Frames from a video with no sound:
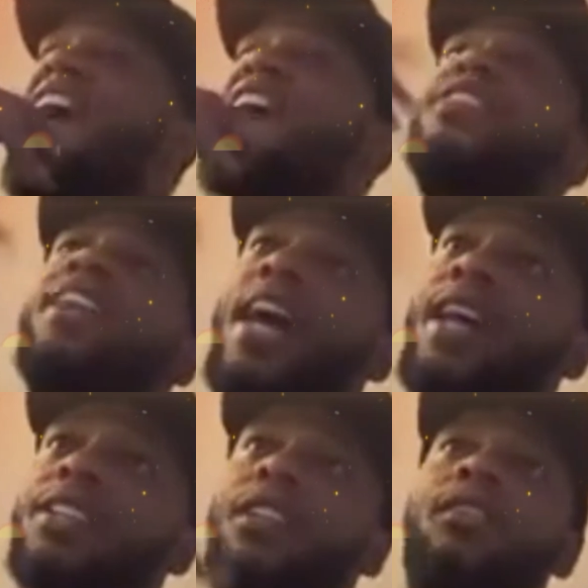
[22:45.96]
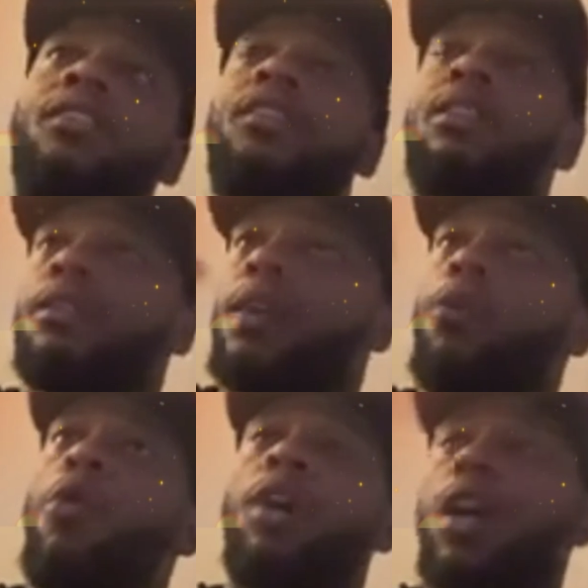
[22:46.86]
after that,
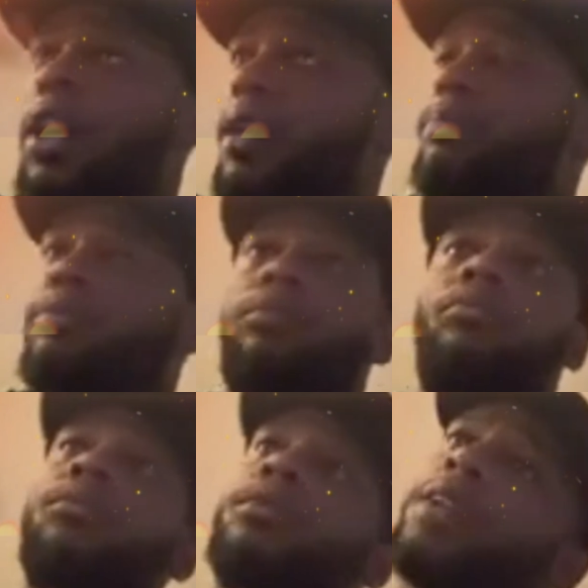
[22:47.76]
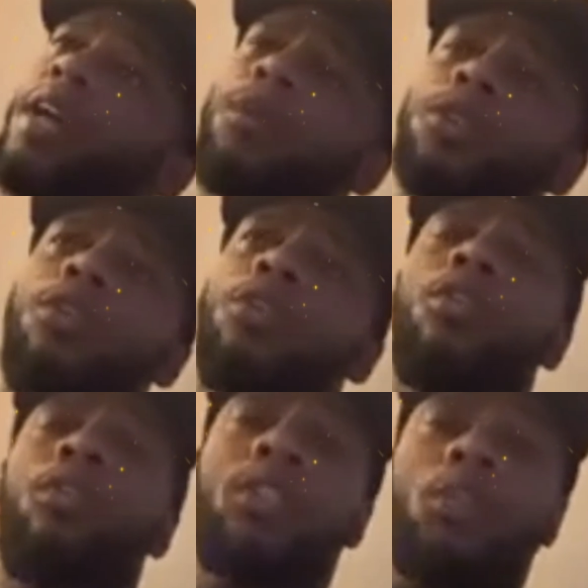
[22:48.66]
I woke her up. Hey, what's going
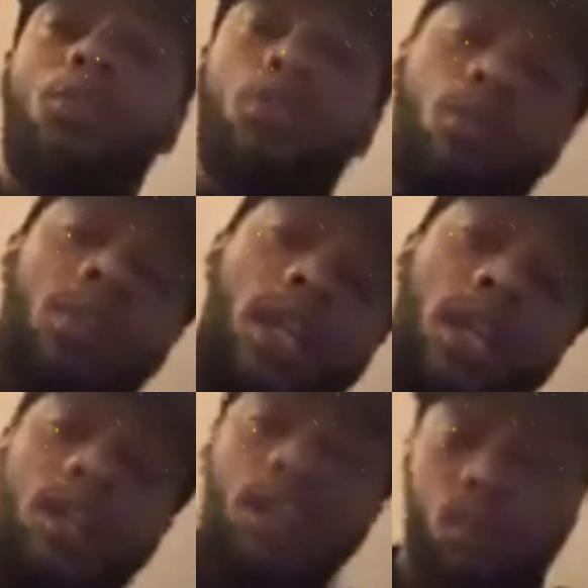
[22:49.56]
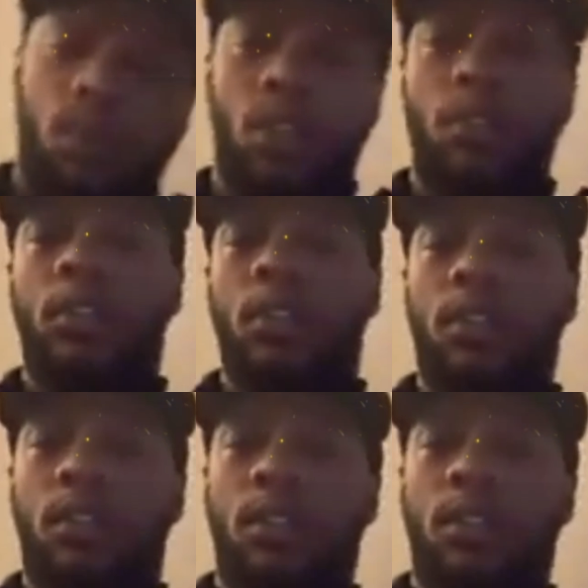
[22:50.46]
on? This what you doing in here? This is what we doing?